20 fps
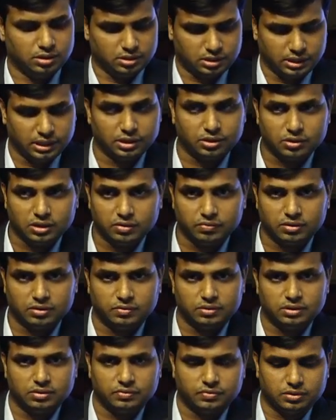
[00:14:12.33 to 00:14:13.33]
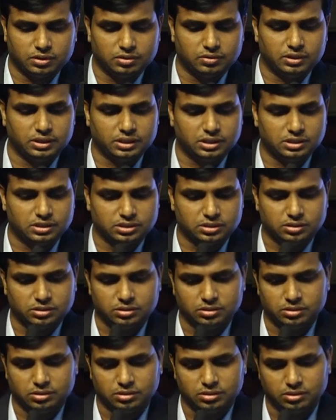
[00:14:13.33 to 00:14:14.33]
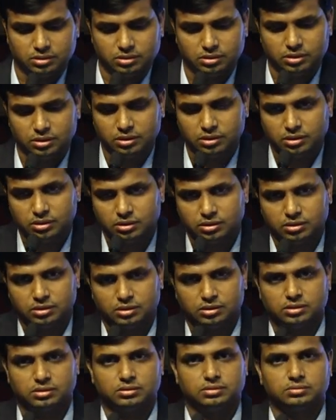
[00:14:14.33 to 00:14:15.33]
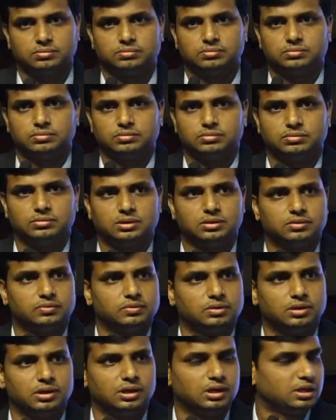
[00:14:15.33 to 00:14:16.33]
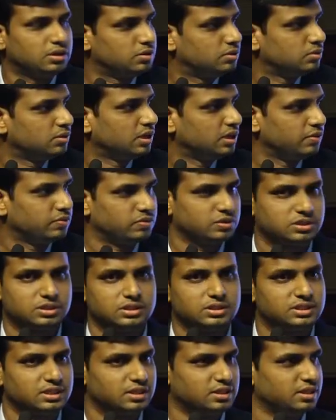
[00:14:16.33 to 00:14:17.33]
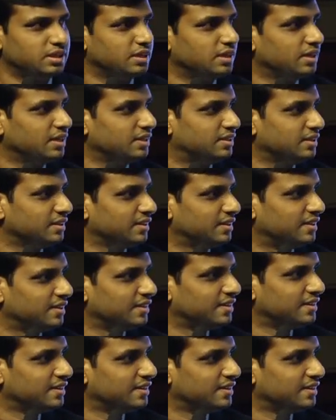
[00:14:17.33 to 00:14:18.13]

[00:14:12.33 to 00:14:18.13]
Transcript: Thank you everyone for your attention. I would like to have questions at the end, I think.